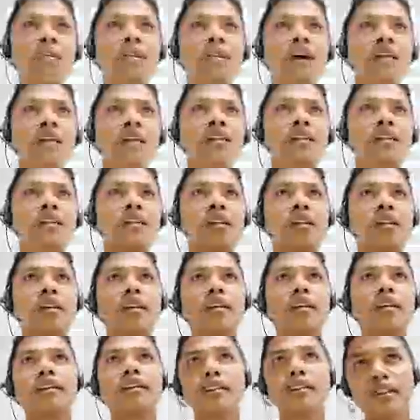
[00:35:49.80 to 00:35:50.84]
riders,
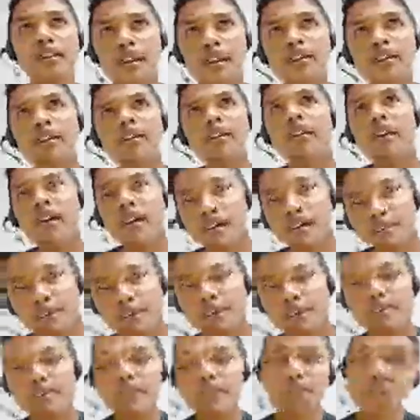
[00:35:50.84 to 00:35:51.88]
they take their
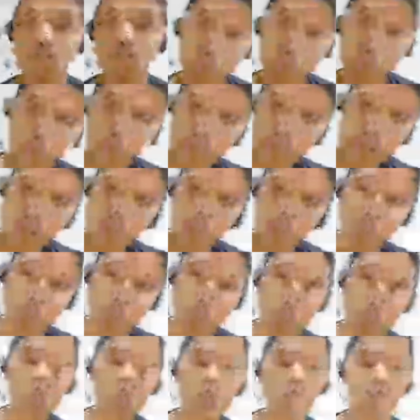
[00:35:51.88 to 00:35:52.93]
elephant to the
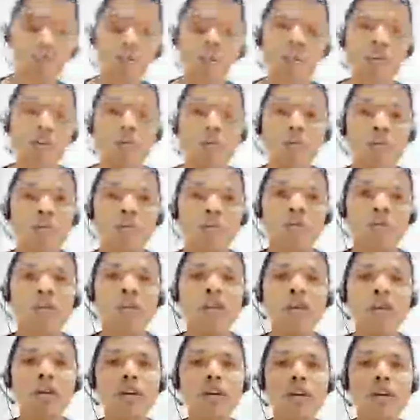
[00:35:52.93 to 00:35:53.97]
river to
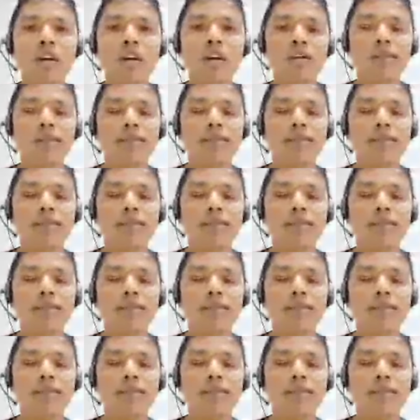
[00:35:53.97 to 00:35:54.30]
take a